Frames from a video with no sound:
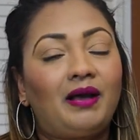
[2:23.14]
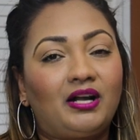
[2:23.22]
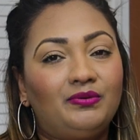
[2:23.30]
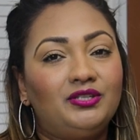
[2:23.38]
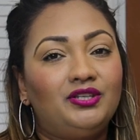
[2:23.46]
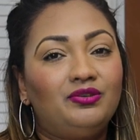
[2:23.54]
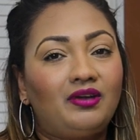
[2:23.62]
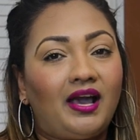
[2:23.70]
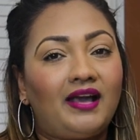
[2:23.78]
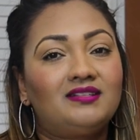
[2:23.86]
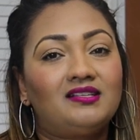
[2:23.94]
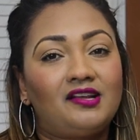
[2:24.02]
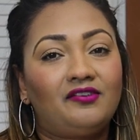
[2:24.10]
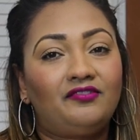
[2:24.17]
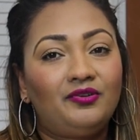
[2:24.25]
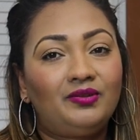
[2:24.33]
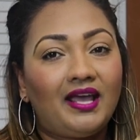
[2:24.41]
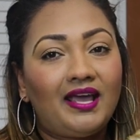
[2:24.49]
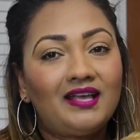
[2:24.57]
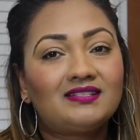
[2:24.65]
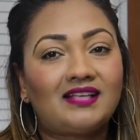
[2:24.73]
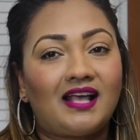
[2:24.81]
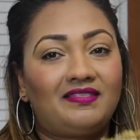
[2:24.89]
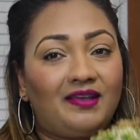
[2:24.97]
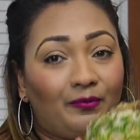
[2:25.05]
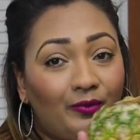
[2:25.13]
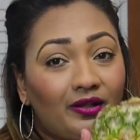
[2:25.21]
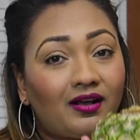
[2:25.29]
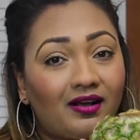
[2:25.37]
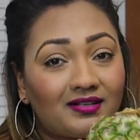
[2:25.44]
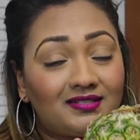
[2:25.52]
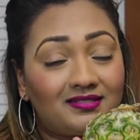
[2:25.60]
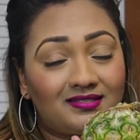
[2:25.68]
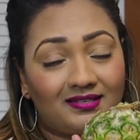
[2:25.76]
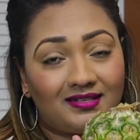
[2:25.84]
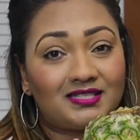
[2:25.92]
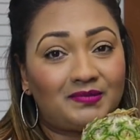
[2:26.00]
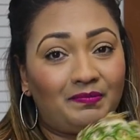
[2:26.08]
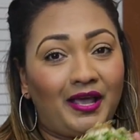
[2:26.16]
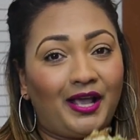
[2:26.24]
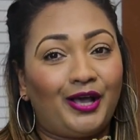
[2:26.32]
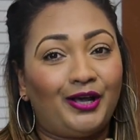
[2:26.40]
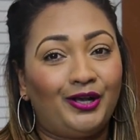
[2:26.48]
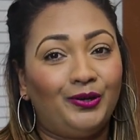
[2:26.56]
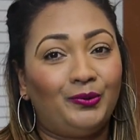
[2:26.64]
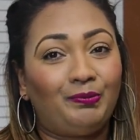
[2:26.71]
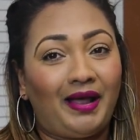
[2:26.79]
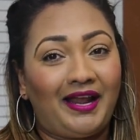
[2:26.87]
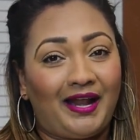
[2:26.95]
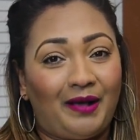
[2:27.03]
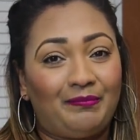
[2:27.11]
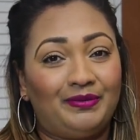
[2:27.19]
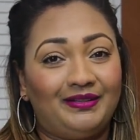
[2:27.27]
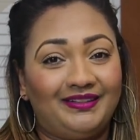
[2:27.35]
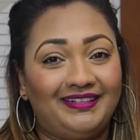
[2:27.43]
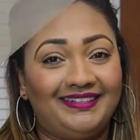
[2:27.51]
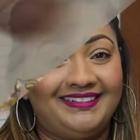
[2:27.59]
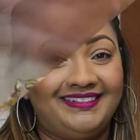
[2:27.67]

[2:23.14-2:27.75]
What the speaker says: back with you guys in a few days, and then we'll cut into this Pink Glow pineapple.